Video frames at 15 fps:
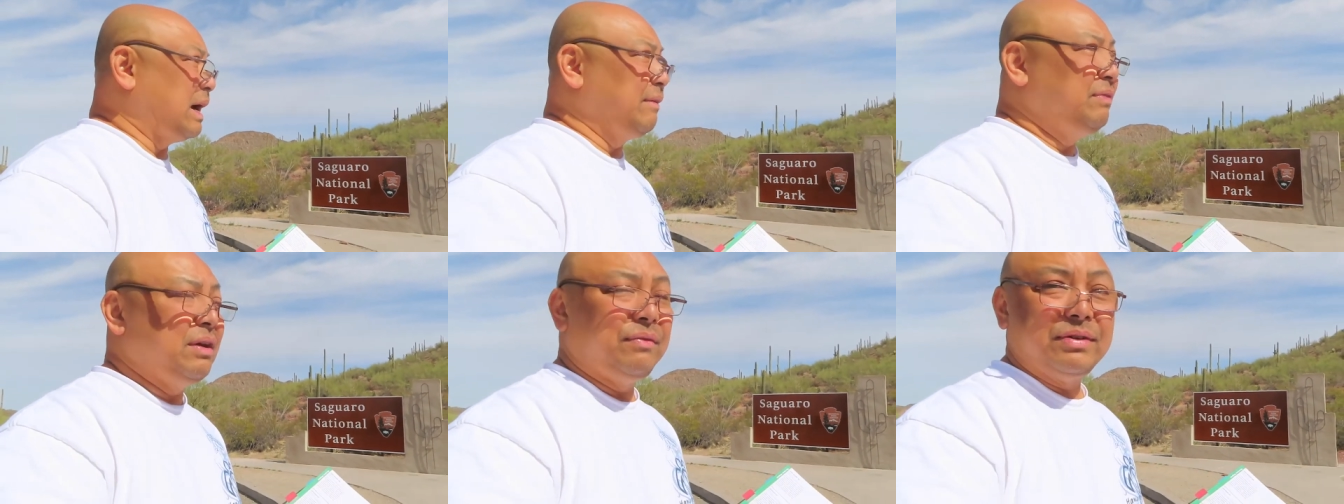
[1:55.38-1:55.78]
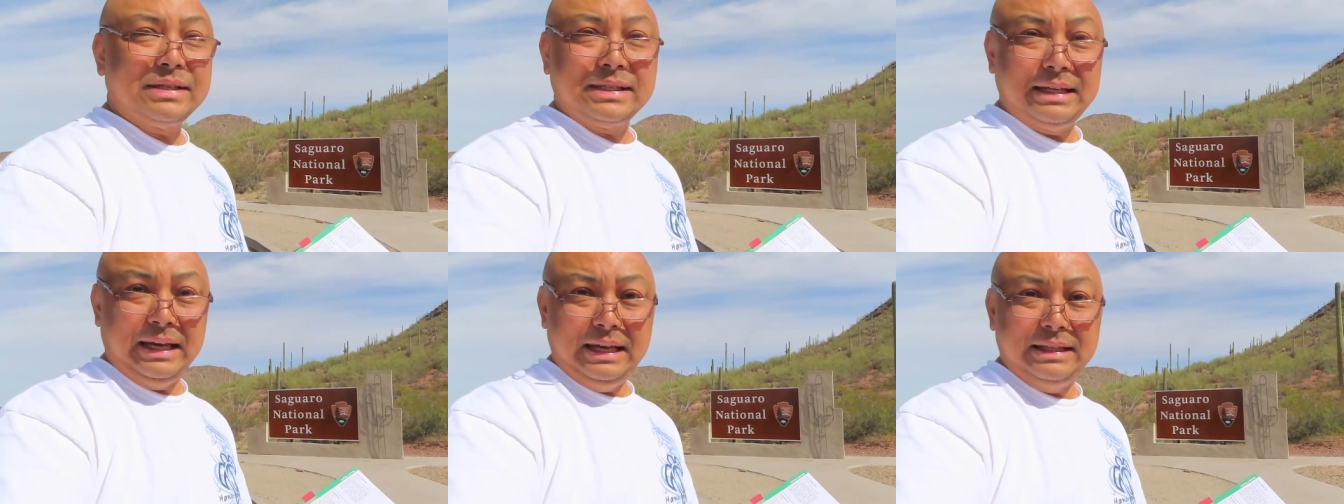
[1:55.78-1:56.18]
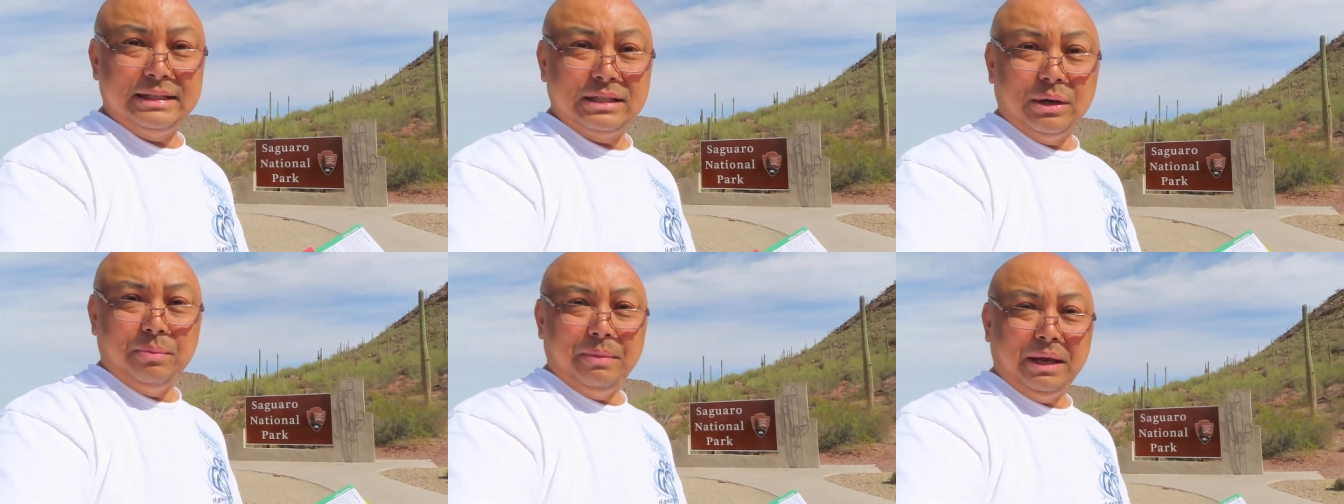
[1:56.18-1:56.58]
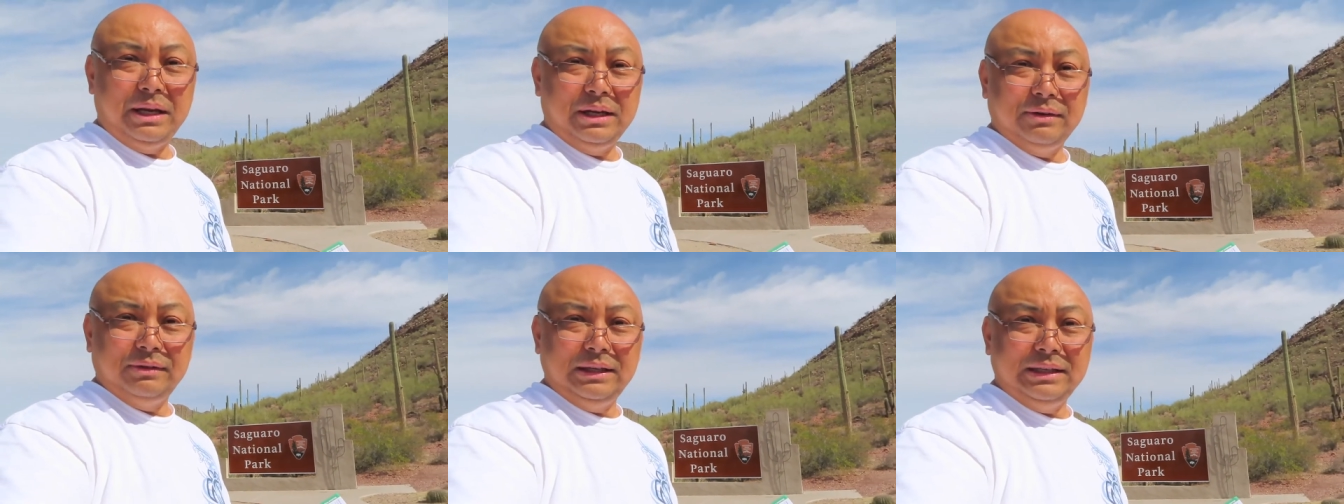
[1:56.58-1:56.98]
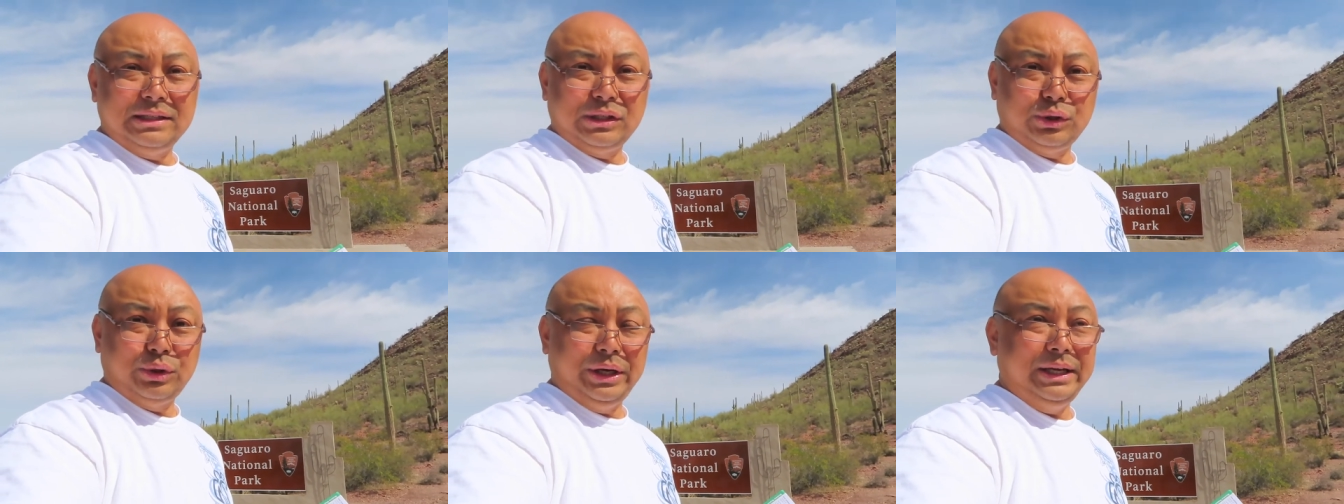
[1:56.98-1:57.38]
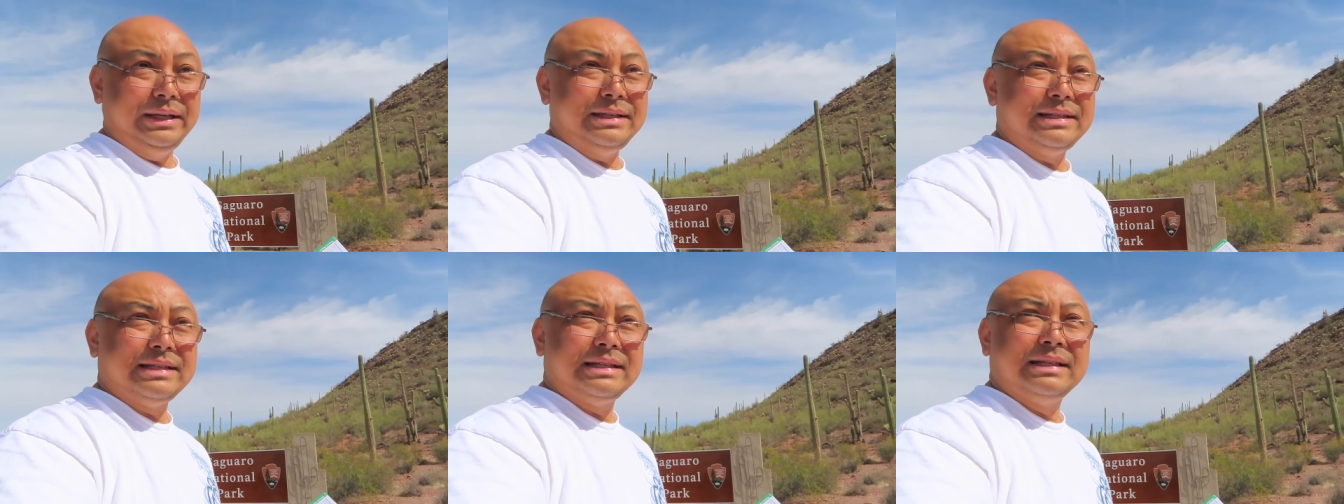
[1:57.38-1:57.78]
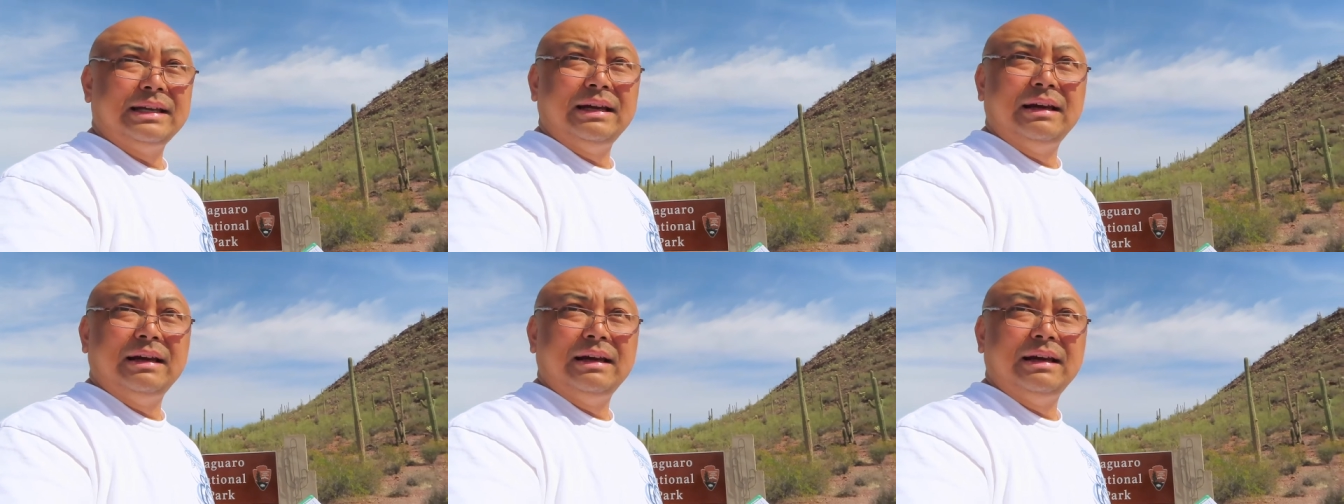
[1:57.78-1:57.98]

I've never seen so many of these trees